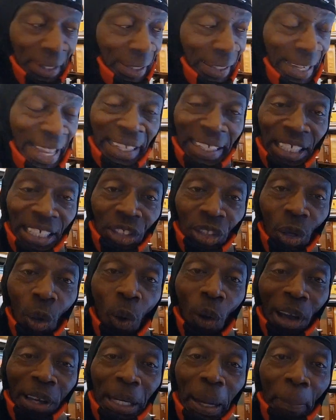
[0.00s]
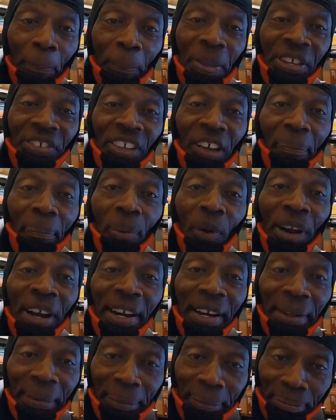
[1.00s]
Like they choke on a piece of
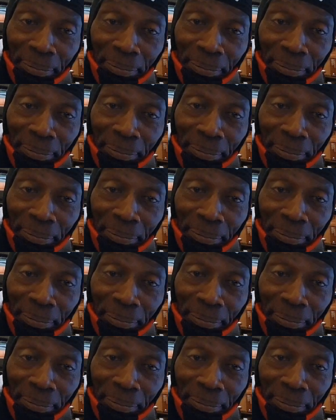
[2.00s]
bread.